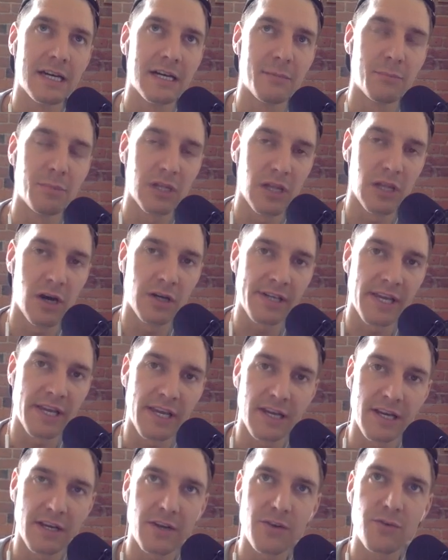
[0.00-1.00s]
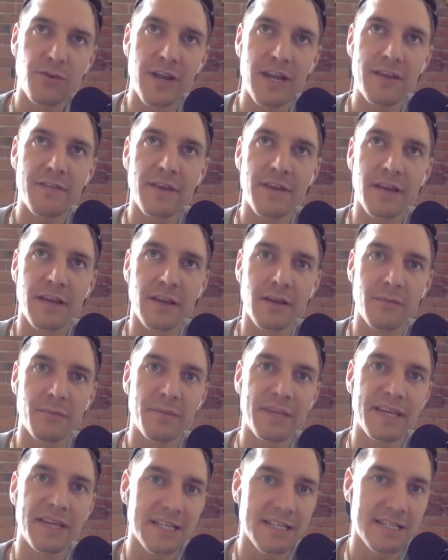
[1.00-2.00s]
belonging, a craving
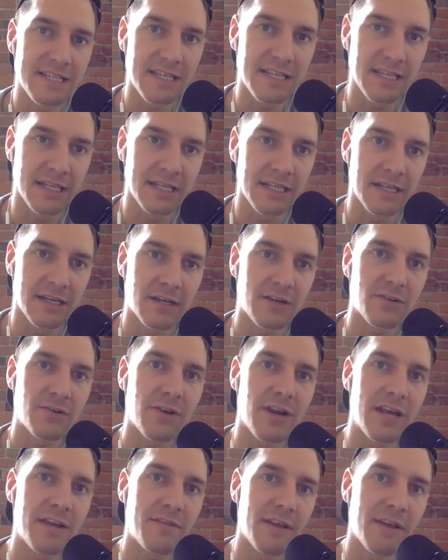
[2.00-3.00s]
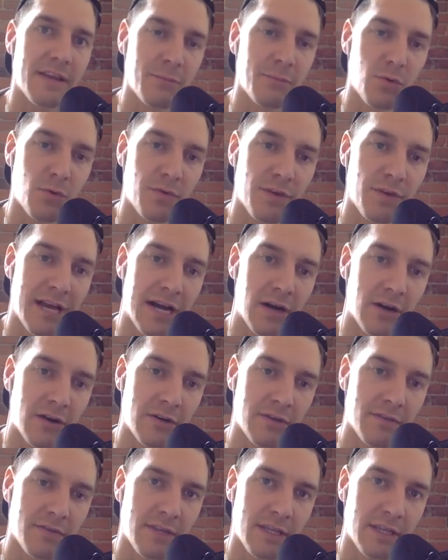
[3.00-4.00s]
being seen, a craving moving out
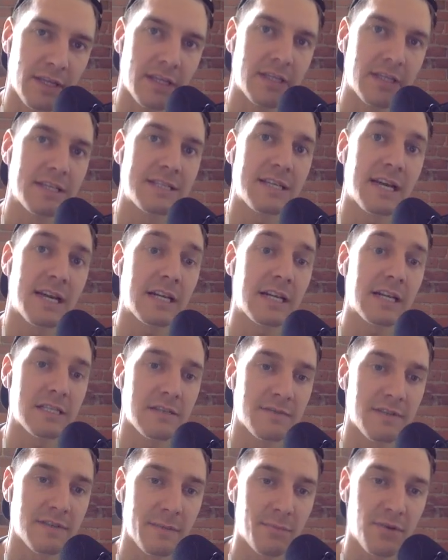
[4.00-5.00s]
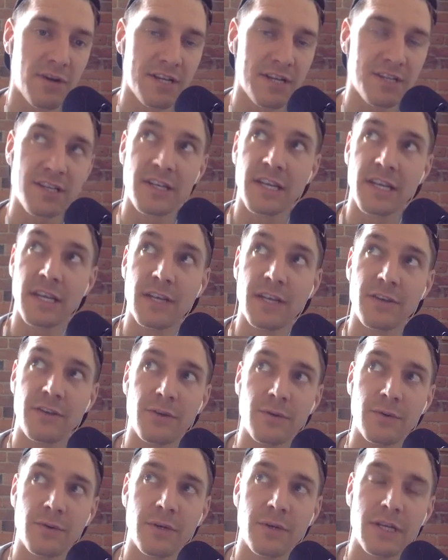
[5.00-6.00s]
of the cycles of depression
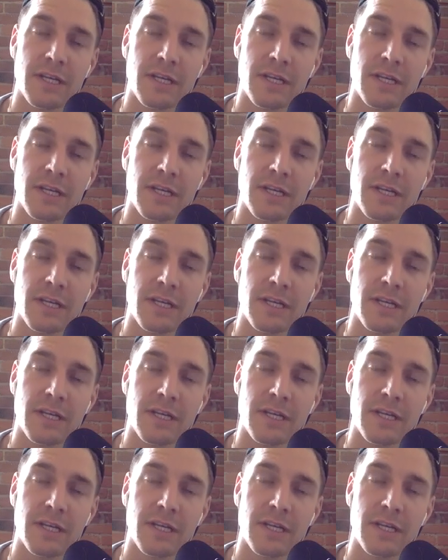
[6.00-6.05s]
into